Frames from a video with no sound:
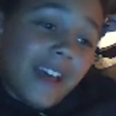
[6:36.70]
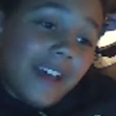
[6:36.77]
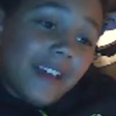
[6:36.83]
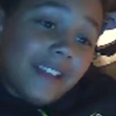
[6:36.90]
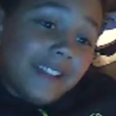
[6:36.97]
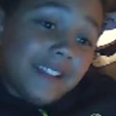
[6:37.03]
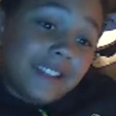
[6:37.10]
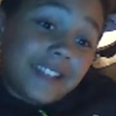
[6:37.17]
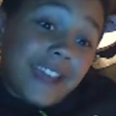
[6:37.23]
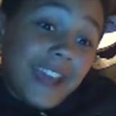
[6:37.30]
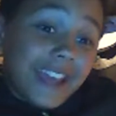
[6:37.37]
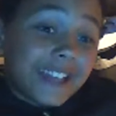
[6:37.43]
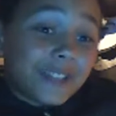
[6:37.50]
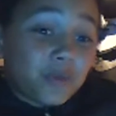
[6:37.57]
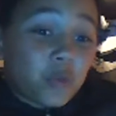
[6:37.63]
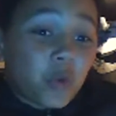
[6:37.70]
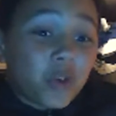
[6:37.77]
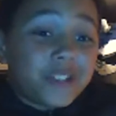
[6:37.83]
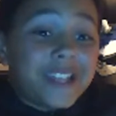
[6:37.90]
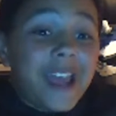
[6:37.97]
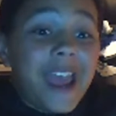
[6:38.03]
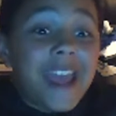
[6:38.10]
These kids were
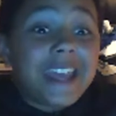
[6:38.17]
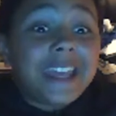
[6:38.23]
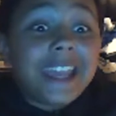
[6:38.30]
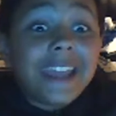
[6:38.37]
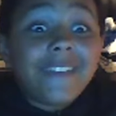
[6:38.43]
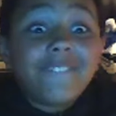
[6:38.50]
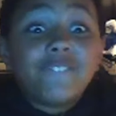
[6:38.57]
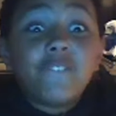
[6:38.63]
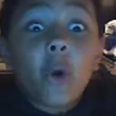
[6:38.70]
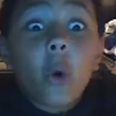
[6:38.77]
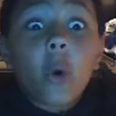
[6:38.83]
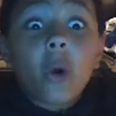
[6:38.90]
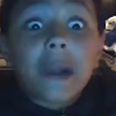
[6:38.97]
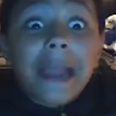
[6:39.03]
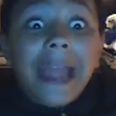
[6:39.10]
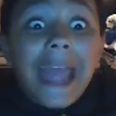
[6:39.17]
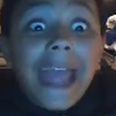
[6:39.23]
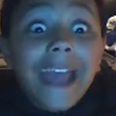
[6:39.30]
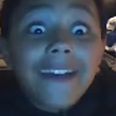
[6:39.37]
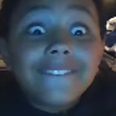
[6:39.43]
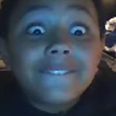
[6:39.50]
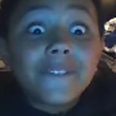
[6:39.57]
taking
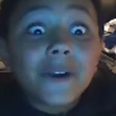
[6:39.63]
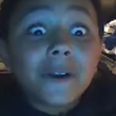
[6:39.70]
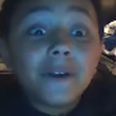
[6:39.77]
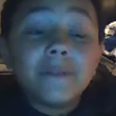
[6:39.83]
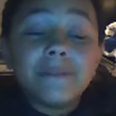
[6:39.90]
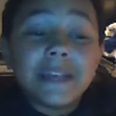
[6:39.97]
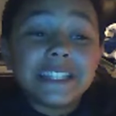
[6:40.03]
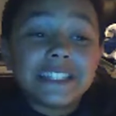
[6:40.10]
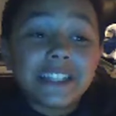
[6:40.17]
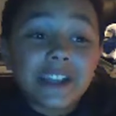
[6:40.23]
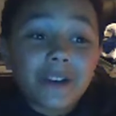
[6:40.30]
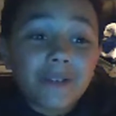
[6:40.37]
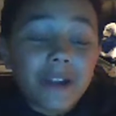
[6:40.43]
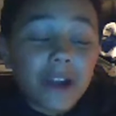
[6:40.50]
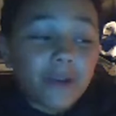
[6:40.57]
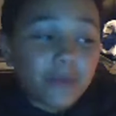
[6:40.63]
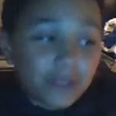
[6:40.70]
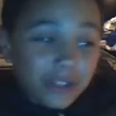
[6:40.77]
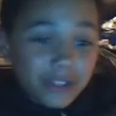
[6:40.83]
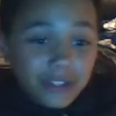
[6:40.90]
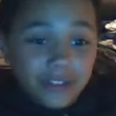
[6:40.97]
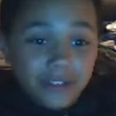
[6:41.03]
forever messing around with
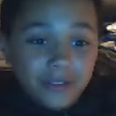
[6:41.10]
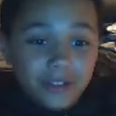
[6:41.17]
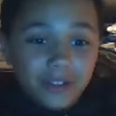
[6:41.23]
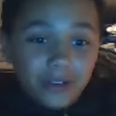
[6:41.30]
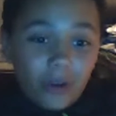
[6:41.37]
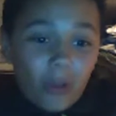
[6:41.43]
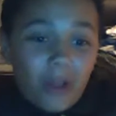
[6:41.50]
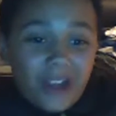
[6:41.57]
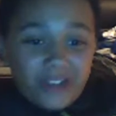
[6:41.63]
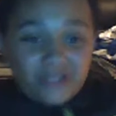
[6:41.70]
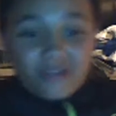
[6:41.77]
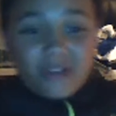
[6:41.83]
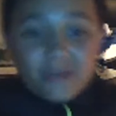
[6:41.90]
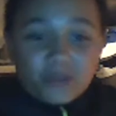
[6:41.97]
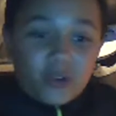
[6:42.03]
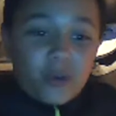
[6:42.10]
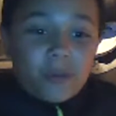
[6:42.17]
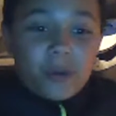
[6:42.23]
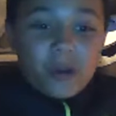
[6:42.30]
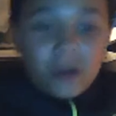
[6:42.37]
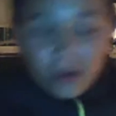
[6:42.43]
the little ice cream scooper.